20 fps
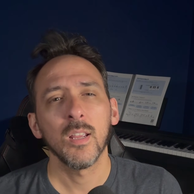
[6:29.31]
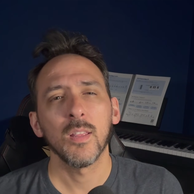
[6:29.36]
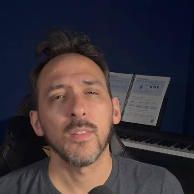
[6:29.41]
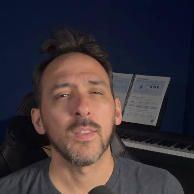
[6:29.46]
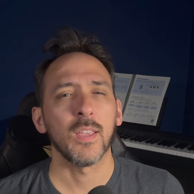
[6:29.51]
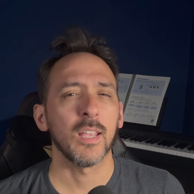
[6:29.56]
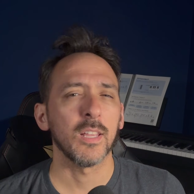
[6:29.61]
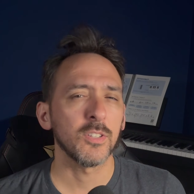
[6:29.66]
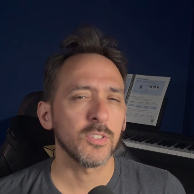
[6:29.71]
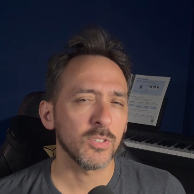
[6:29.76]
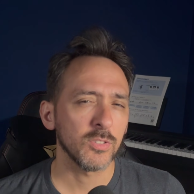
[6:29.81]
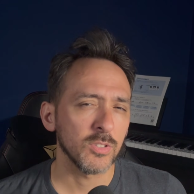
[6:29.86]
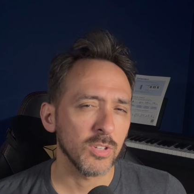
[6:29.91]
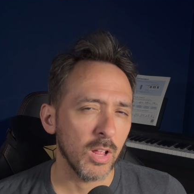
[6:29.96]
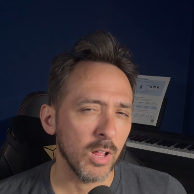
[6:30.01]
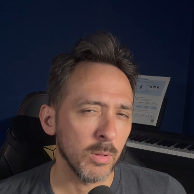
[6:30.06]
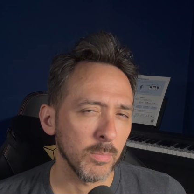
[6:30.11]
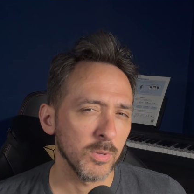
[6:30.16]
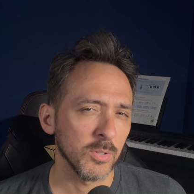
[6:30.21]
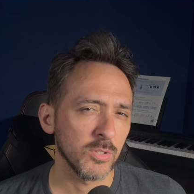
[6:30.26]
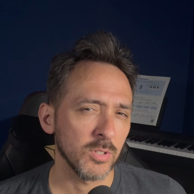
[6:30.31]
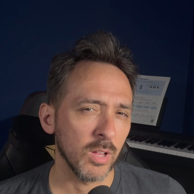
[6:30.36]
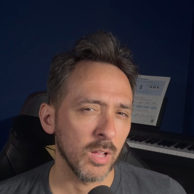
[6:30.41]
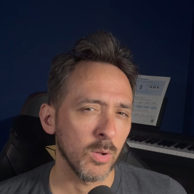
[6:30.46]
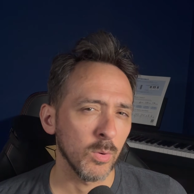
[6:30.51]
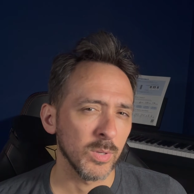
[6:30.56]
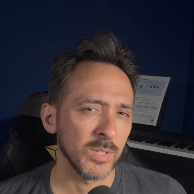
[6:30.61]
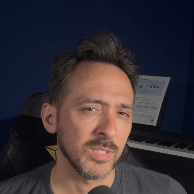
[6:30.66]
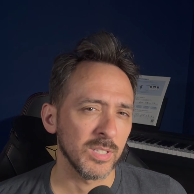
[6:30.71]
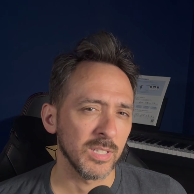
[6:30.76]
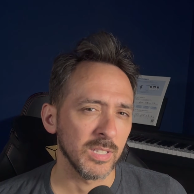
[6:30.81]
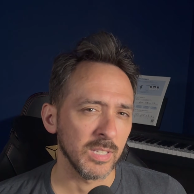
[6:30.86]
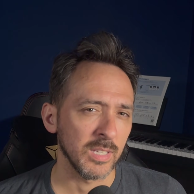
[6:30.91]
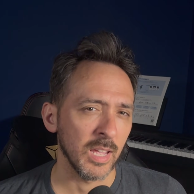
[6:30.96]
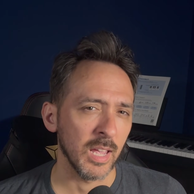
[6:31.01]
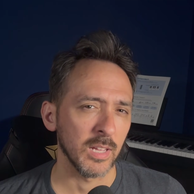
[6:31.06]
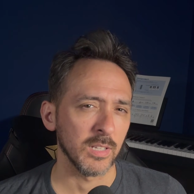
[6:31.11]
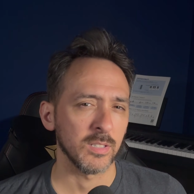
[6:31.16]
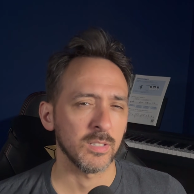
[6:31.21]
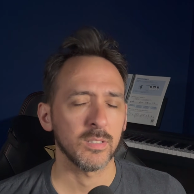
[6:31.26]
The answer is almost always
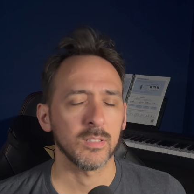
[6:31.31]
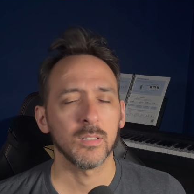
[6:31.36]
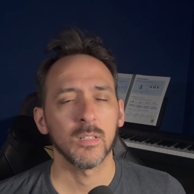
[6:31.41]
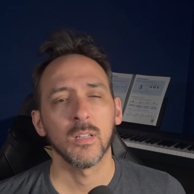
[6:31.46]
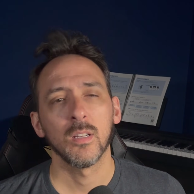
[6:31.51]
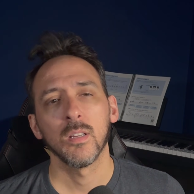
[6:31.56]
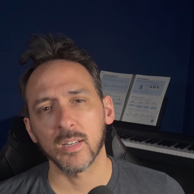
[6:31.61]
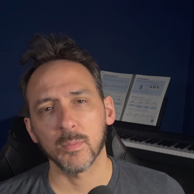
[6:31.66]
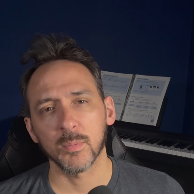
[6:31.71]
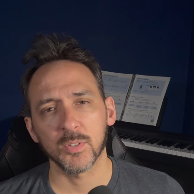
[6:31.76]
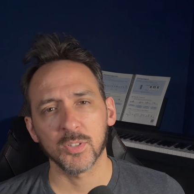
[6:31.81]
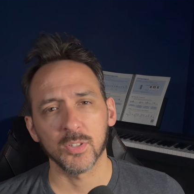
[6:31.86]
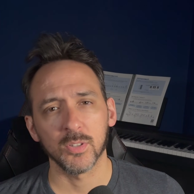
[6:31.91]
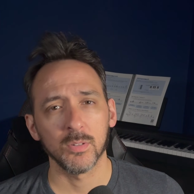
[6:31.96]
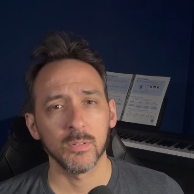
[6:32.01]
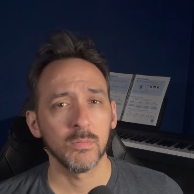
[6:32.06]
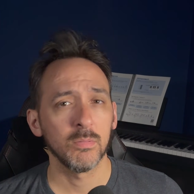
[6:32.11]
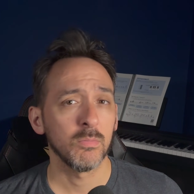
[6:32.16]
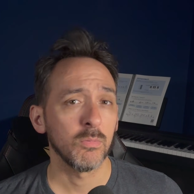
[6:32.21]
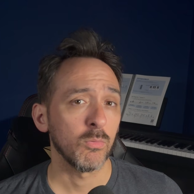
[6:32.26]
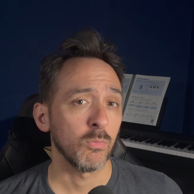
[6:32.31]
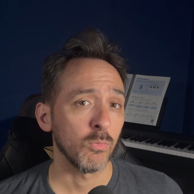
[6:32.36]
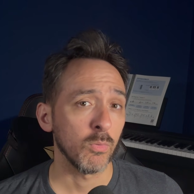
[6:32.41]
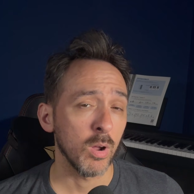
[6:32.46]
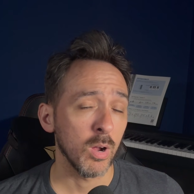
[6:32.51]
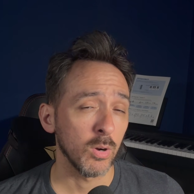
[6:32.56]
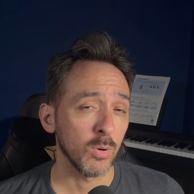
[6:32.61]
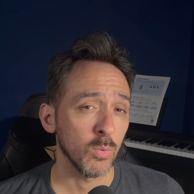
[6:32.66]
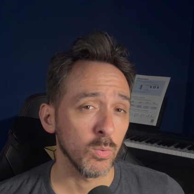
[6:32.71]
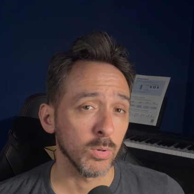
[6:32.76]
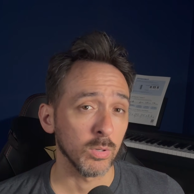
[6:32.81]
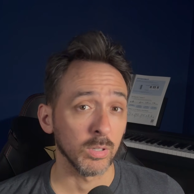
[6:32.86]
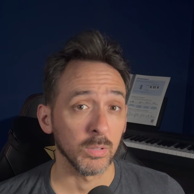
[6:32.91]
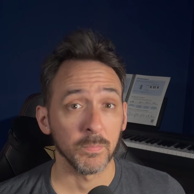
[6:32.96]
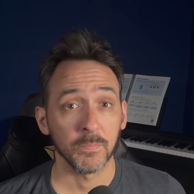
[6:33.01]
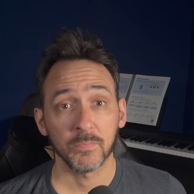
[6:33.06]
yes. Number two, wrong order.